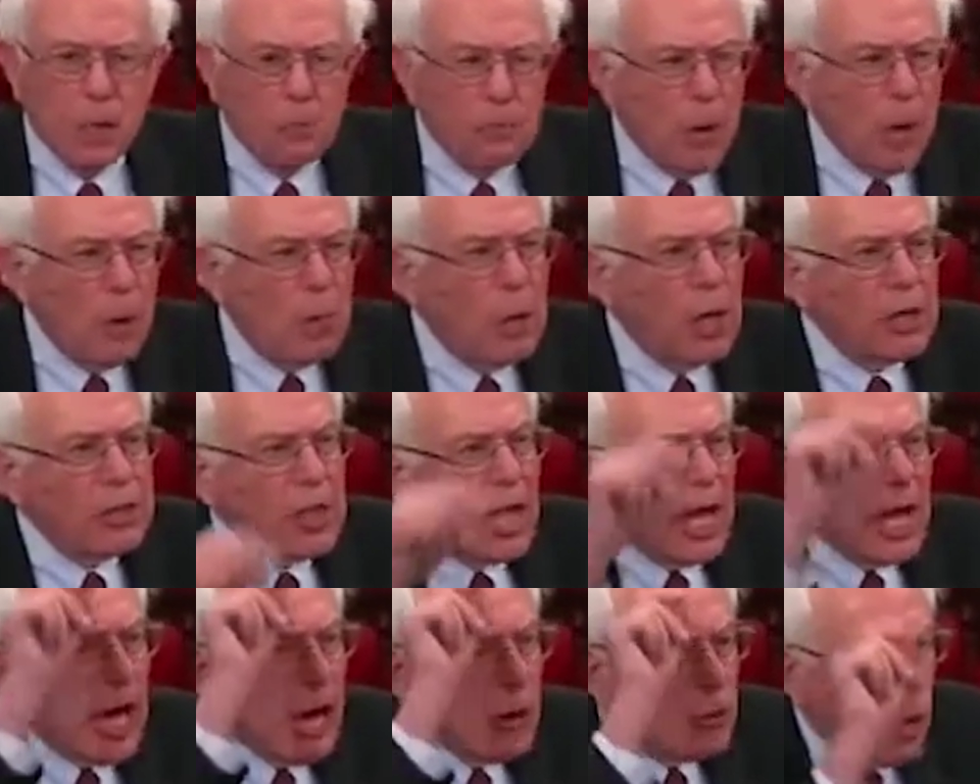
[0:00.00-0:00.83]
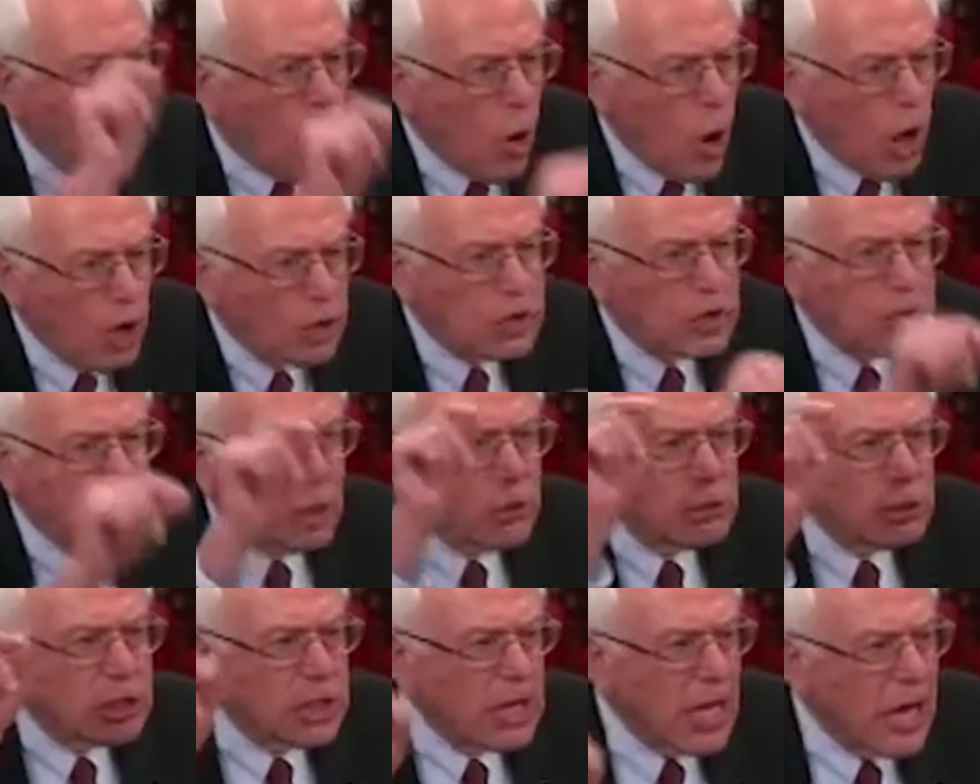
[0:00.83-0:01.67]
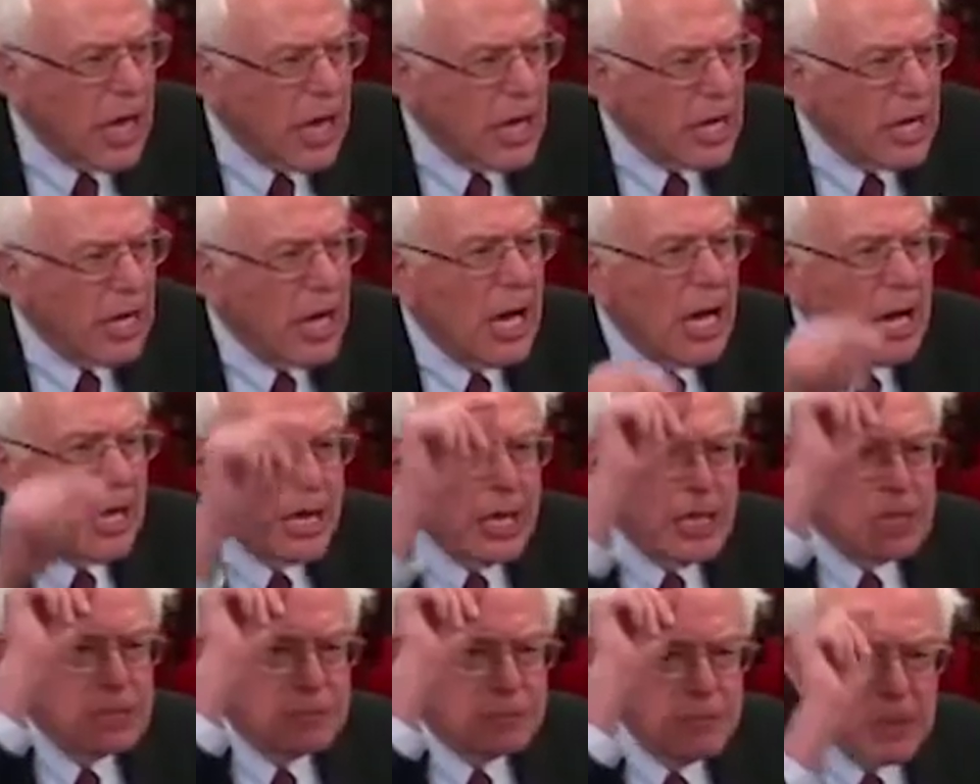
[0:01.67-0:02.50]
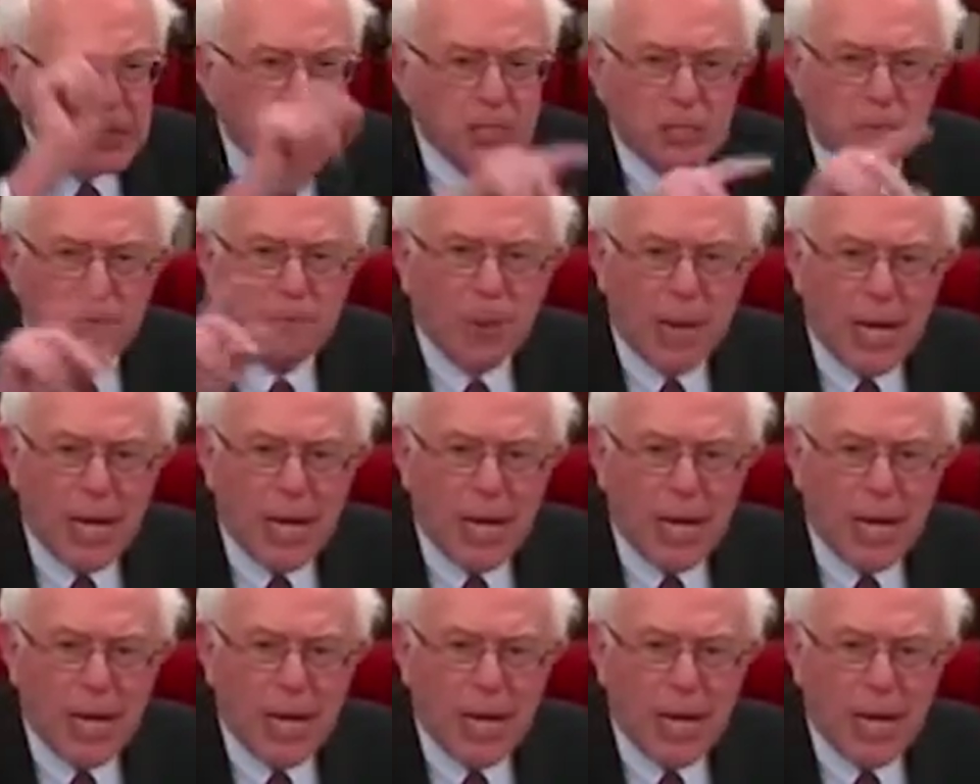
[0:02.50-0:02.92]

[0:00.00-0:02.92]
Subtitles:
But what they are also saying is, Mr.